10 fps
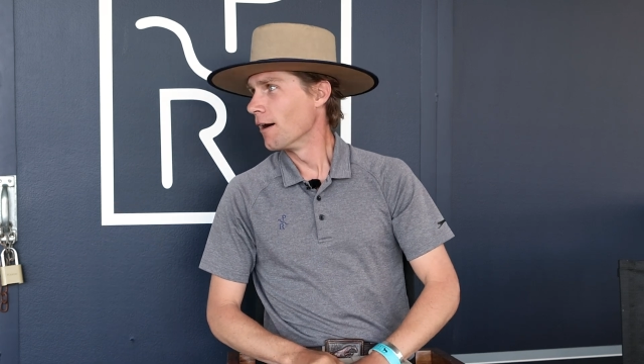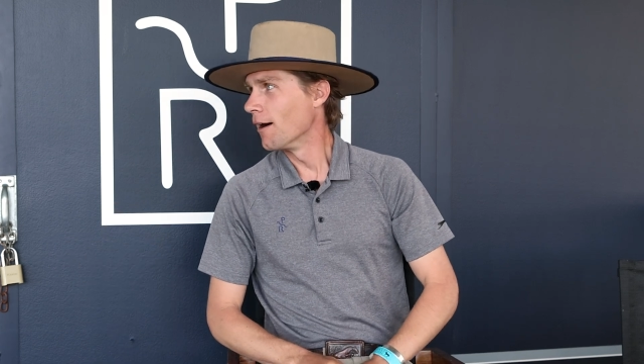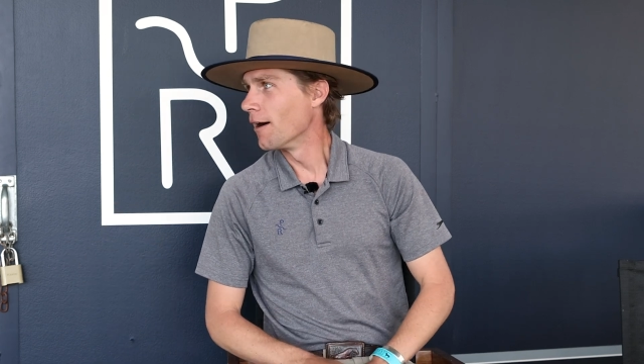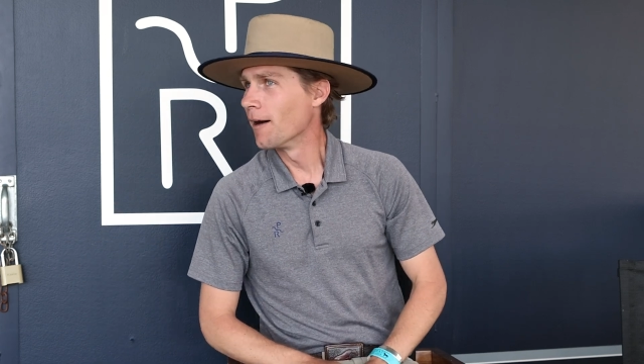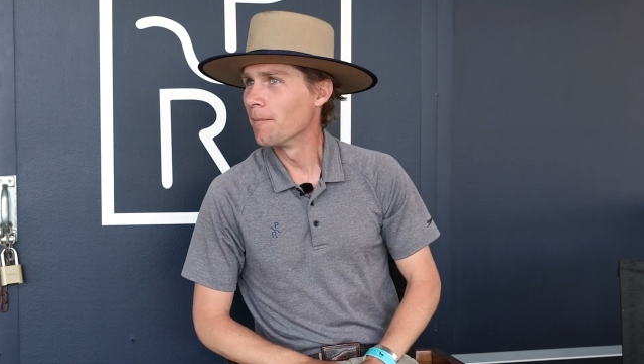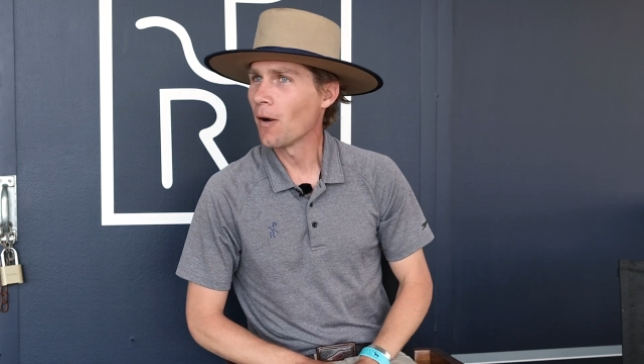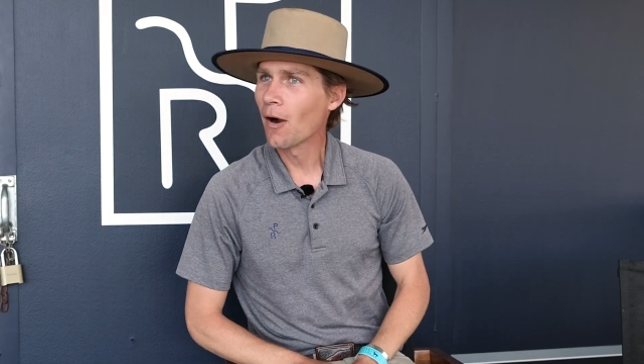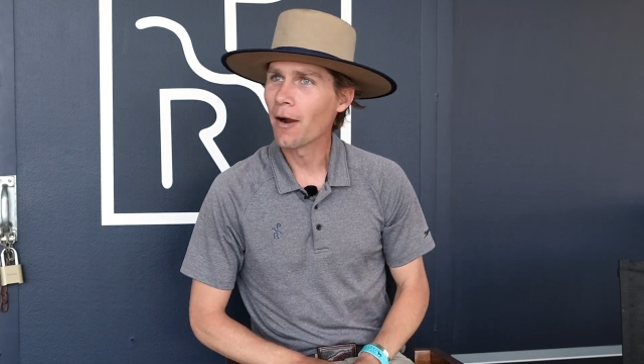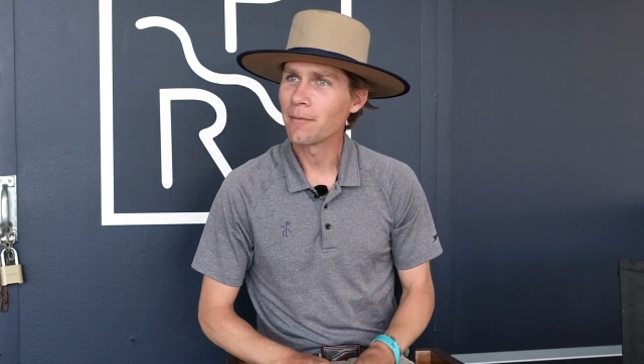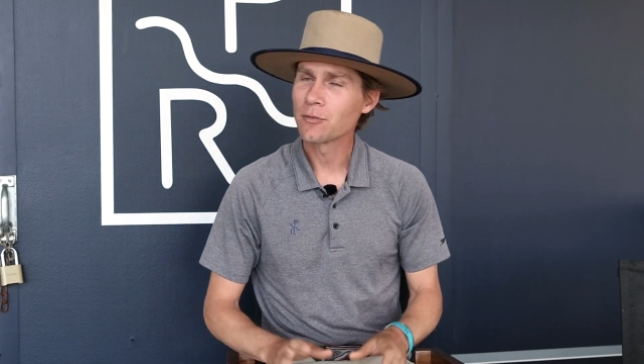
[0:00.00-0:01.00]
All
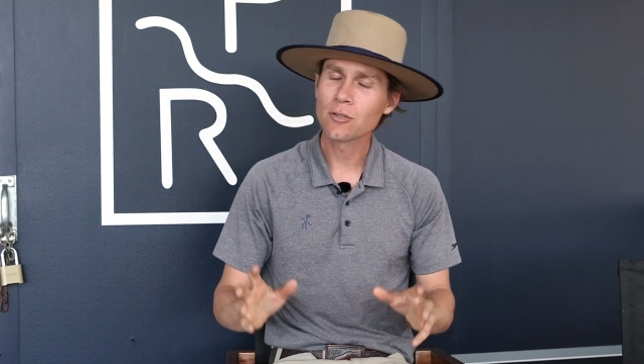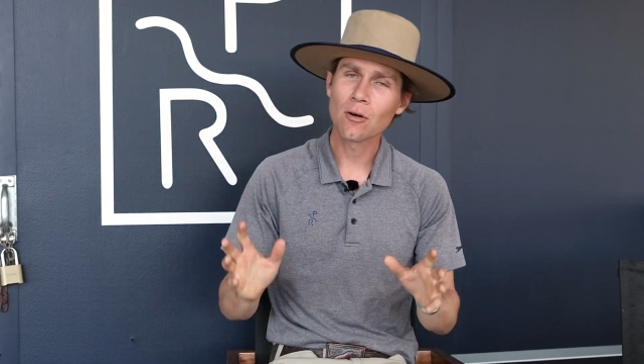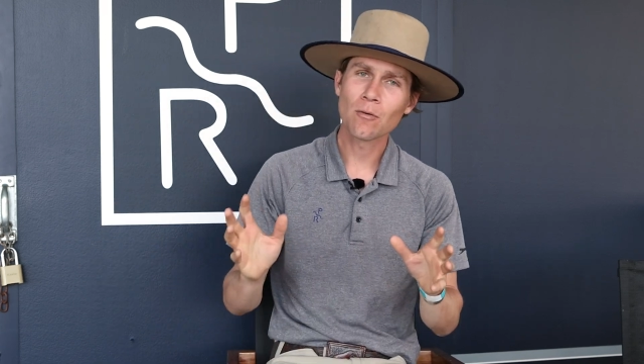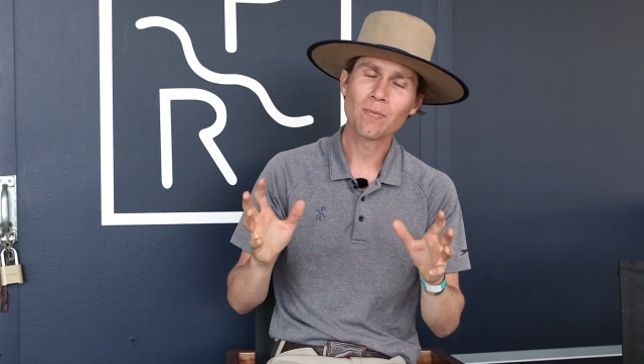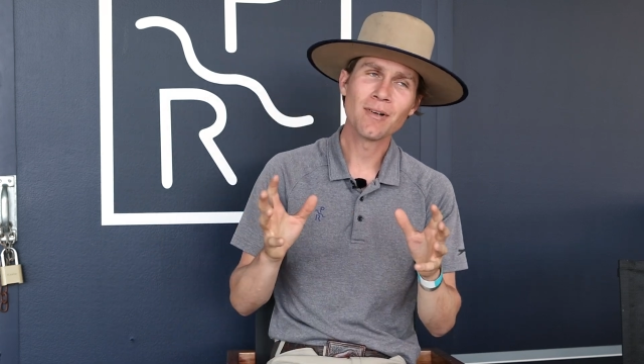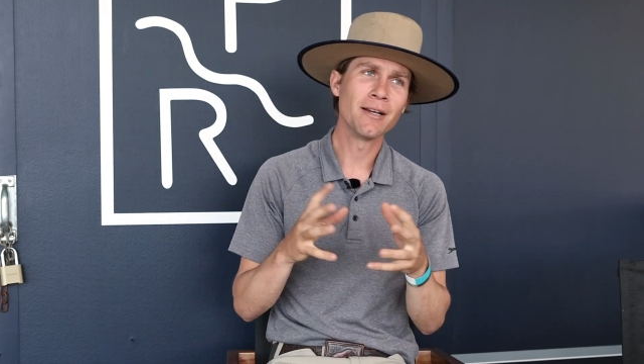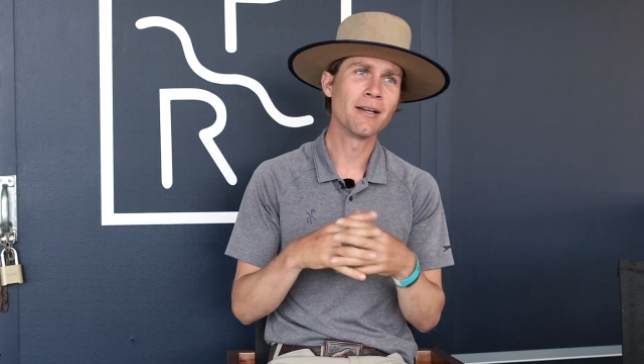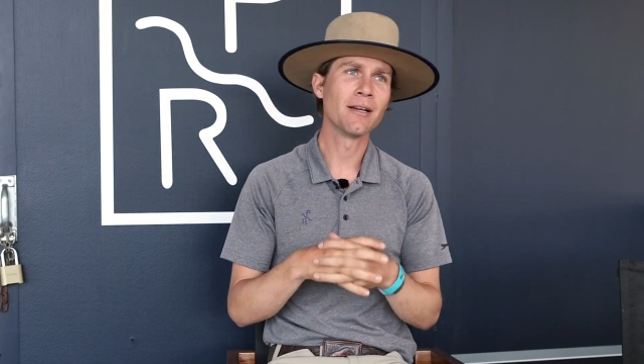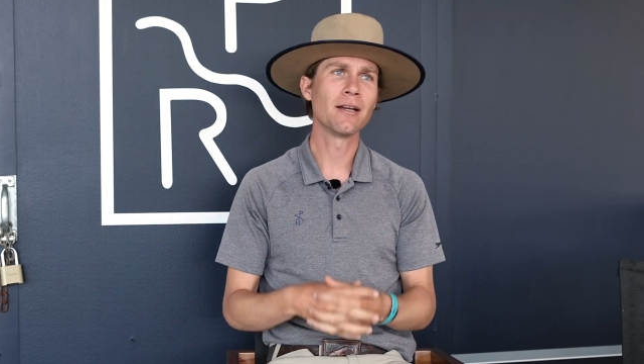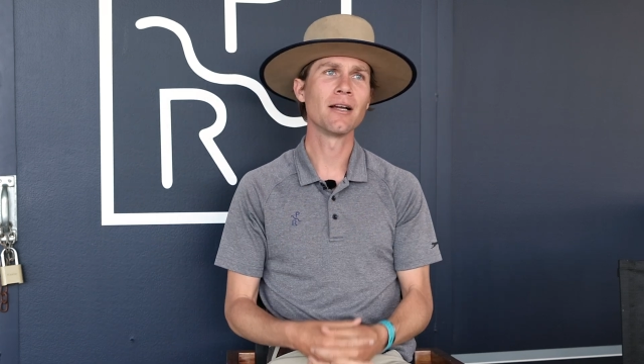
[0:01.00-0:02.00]
right, so
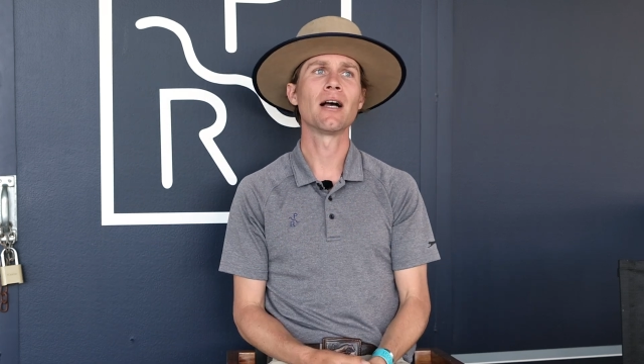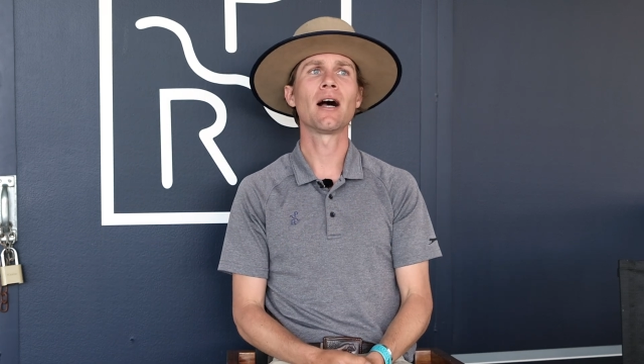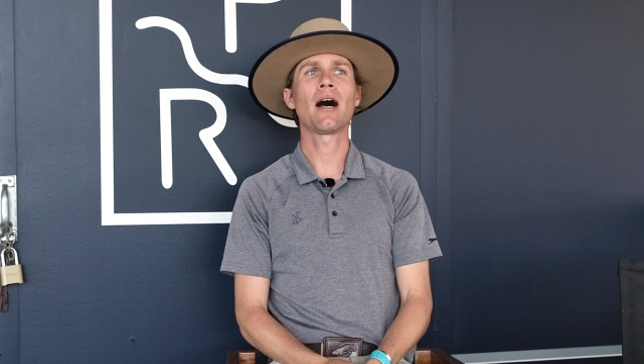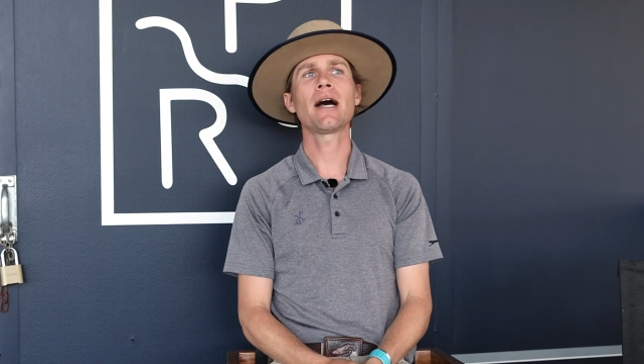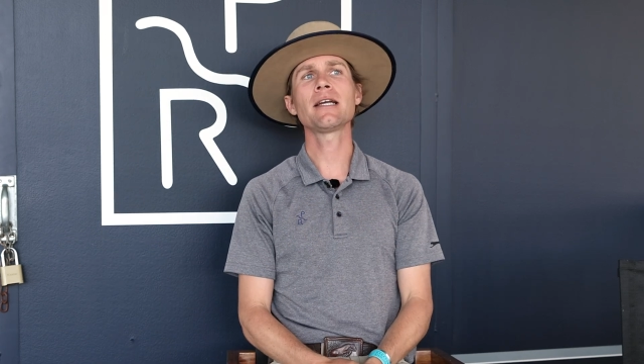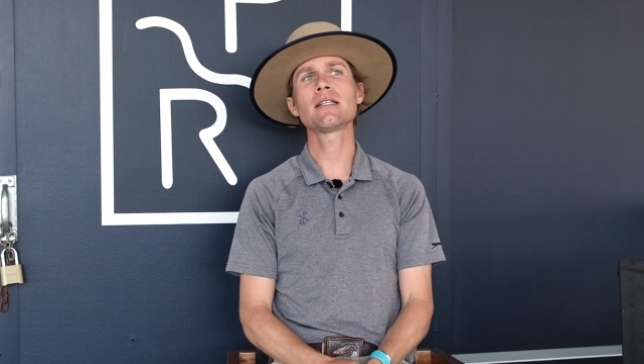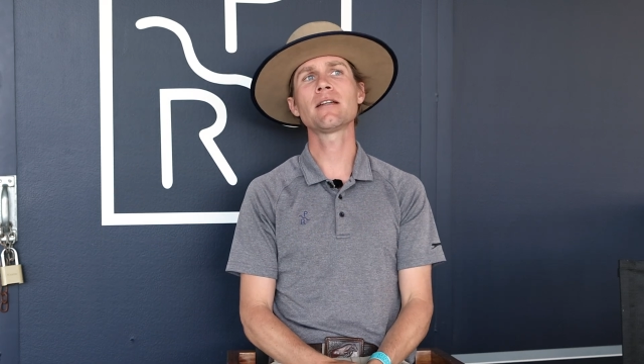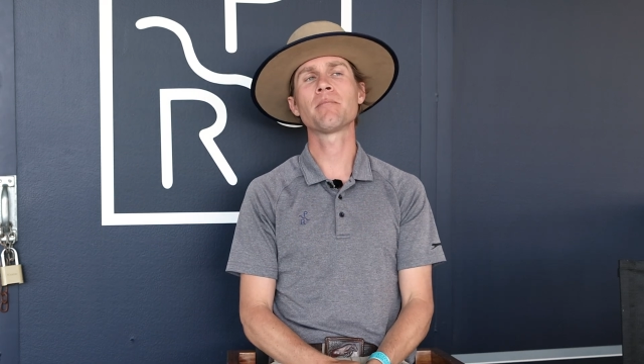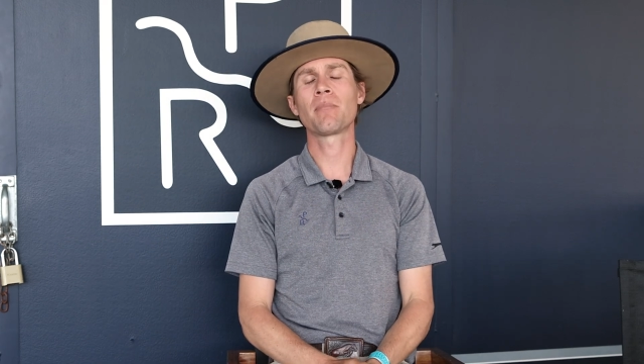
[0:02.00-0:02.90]
I did a